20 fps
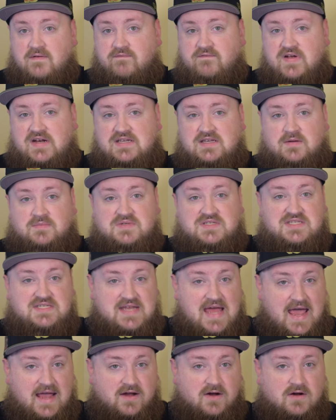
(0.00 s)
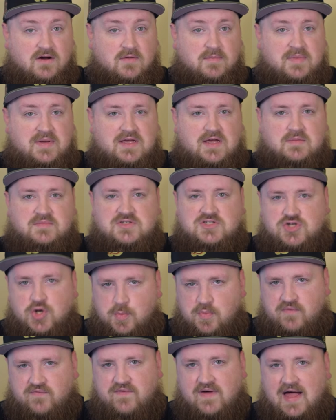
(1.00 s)
Victims stagger, become
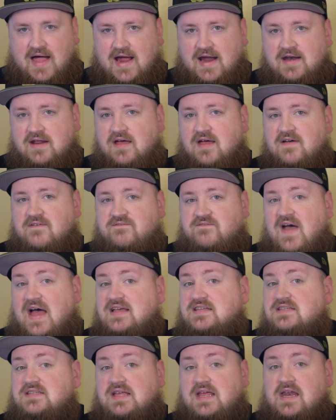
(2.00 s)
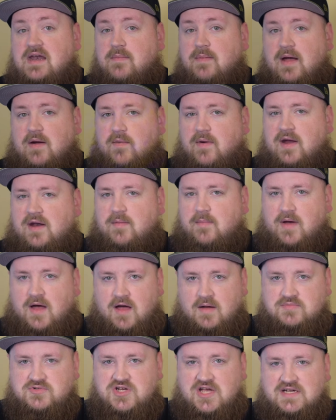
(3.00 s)
stupefied, fascinated by random
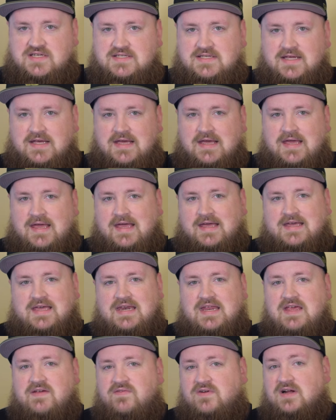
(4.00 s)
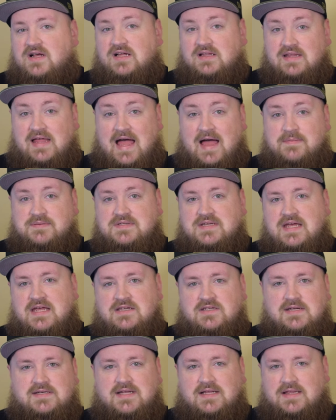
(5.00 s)
objects, and can even collapse
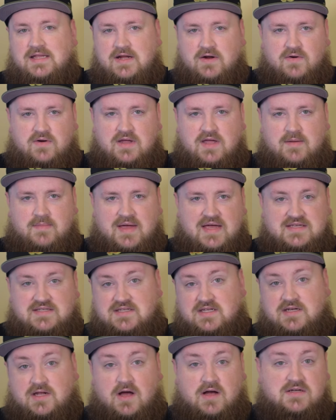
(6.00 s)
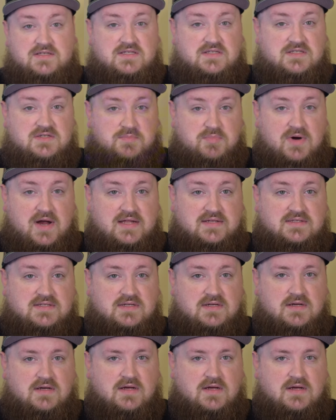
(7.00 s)
into delirium as the toxin spreads.